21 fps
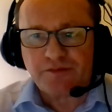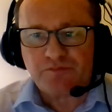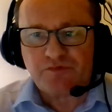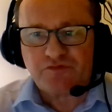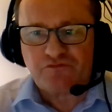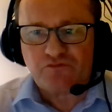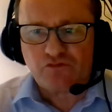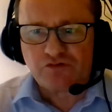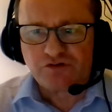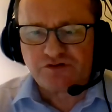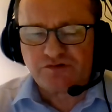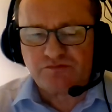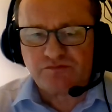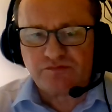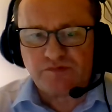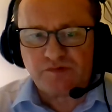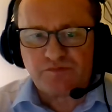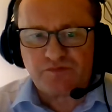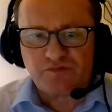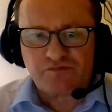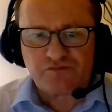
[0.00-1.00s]
Before
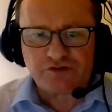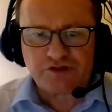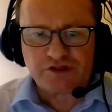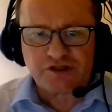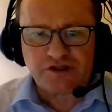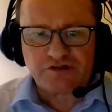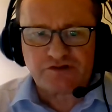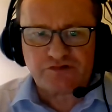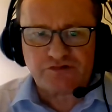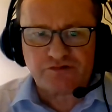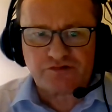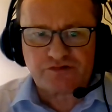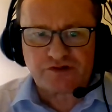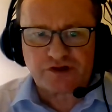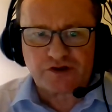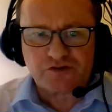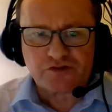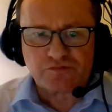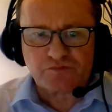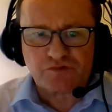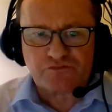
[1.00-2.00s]
the year
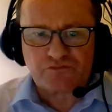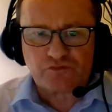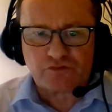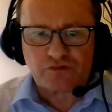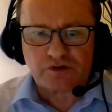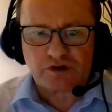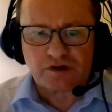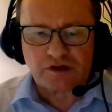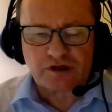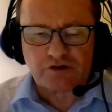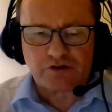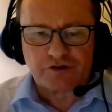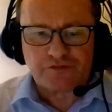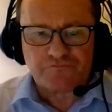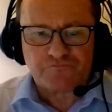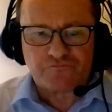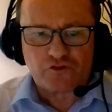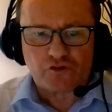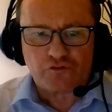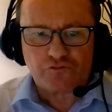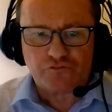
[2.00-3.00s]
2000, before I got
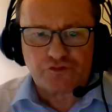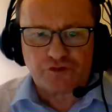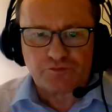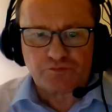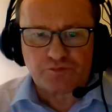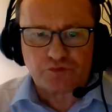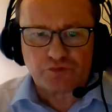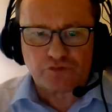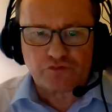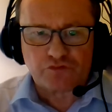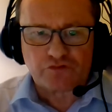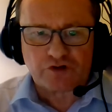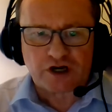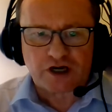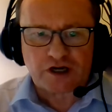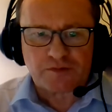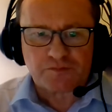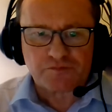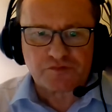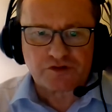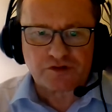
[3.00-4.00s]
involved in
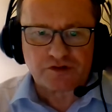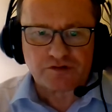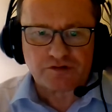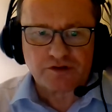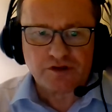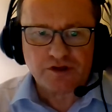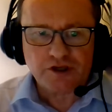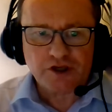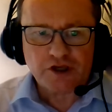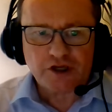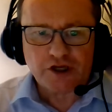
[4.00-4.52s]
programs and